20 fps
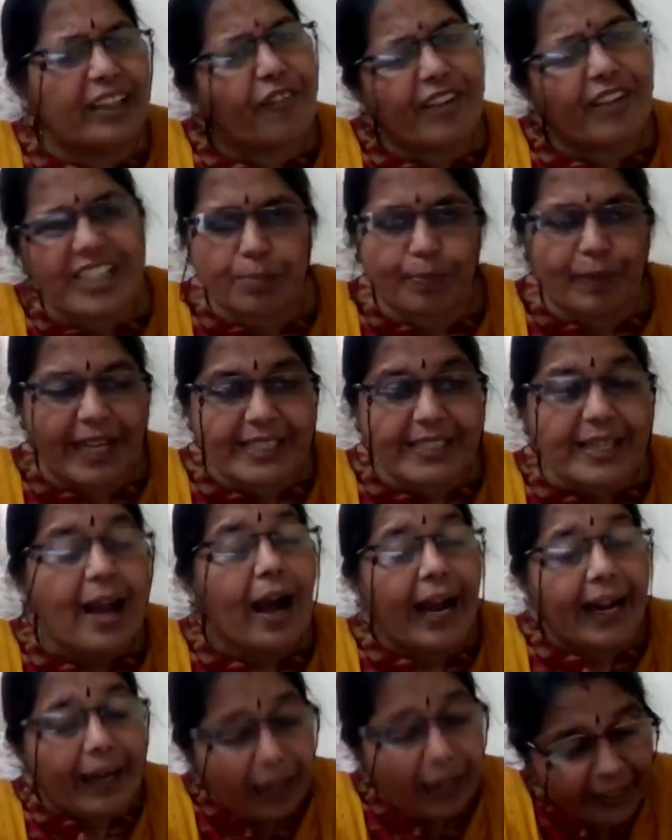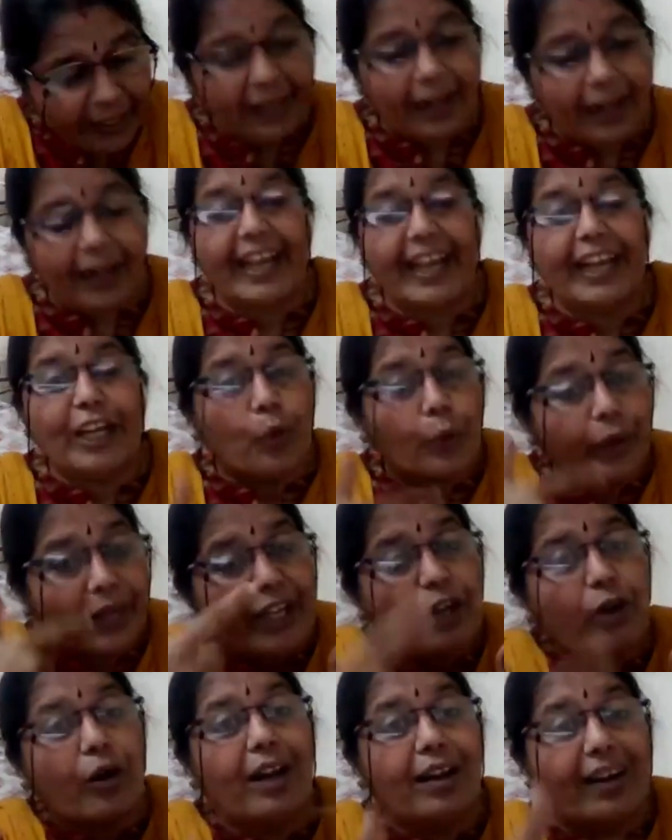the first place. And again, you
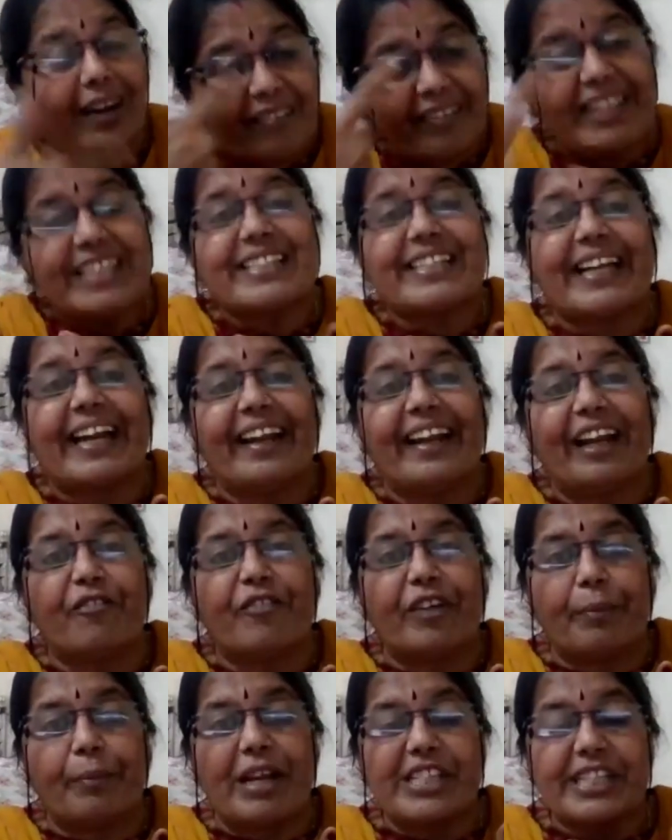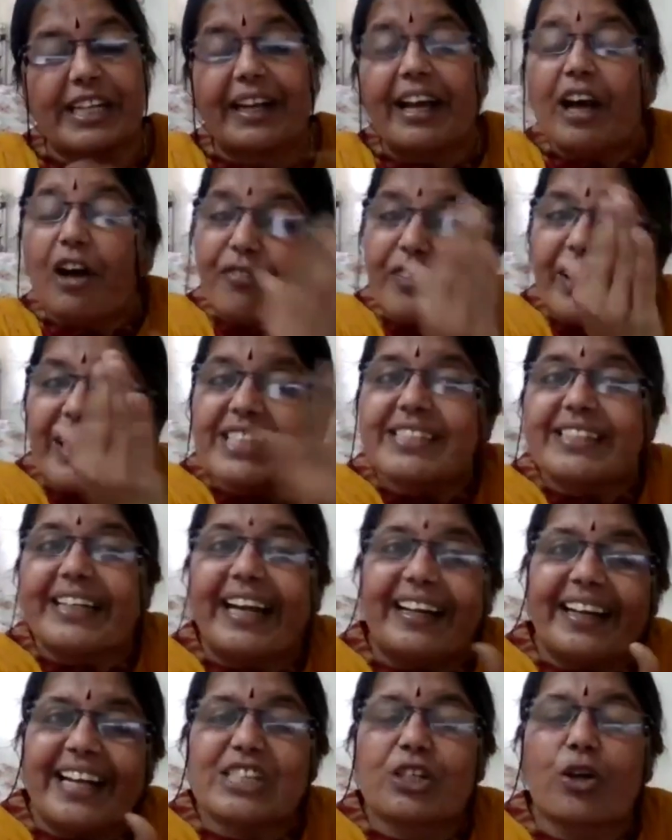recall 11th standard information. First
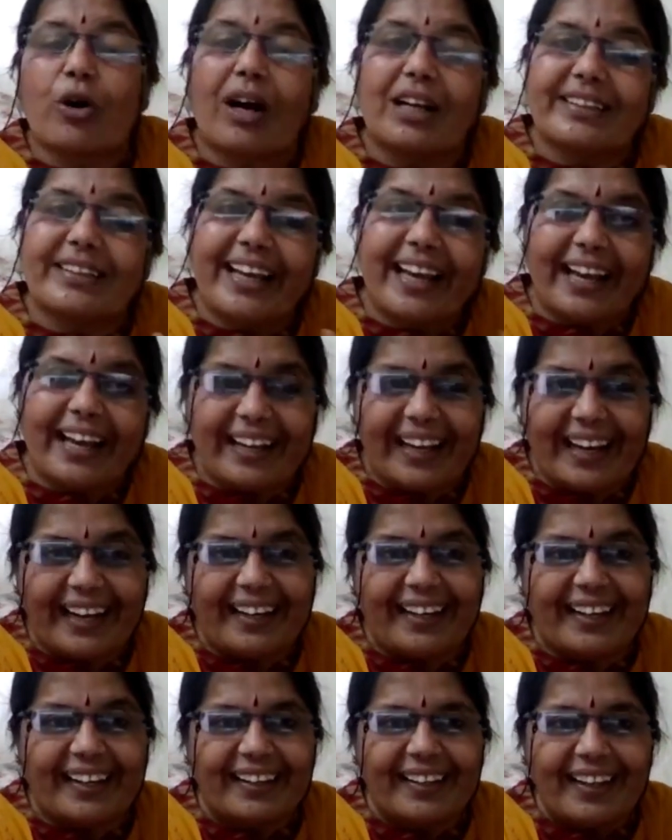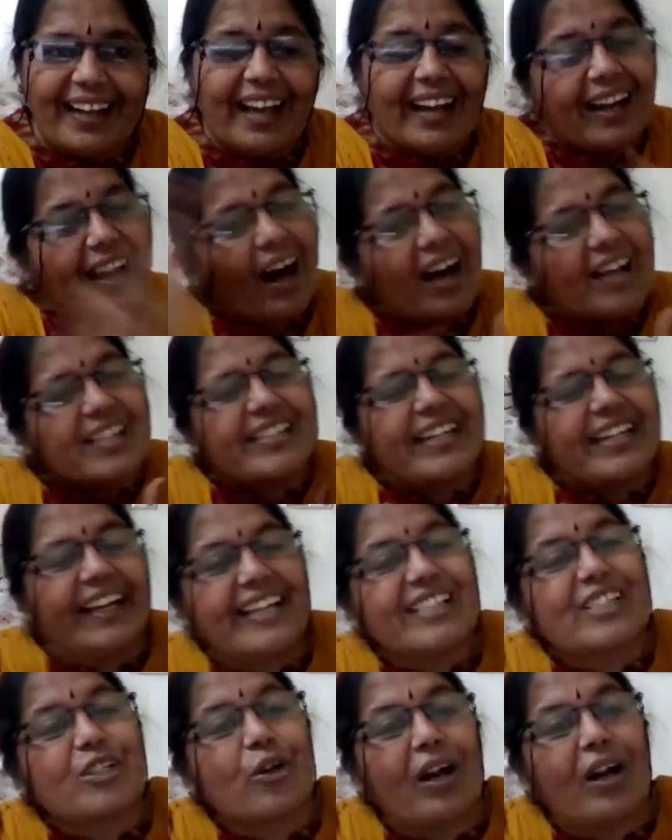end is called the N end. Last end
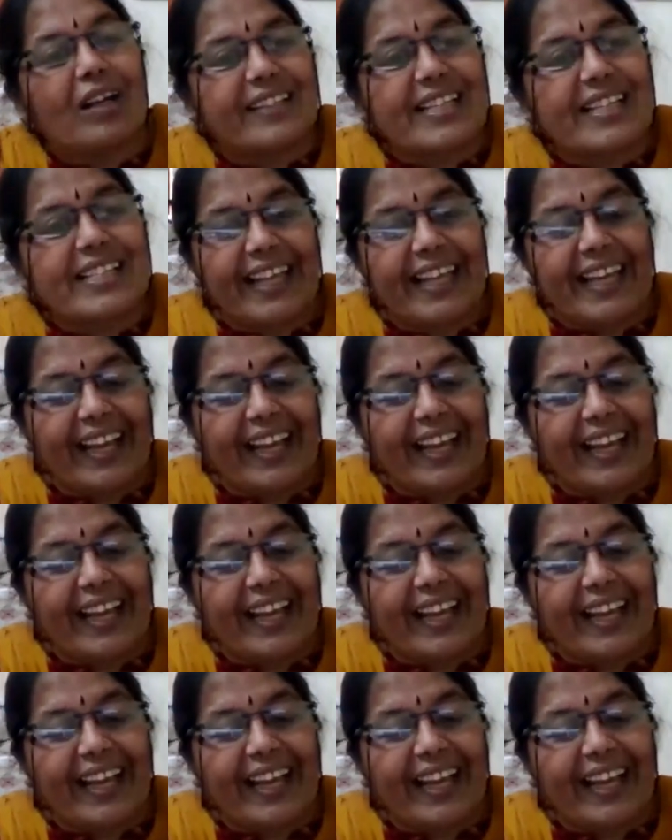is called the C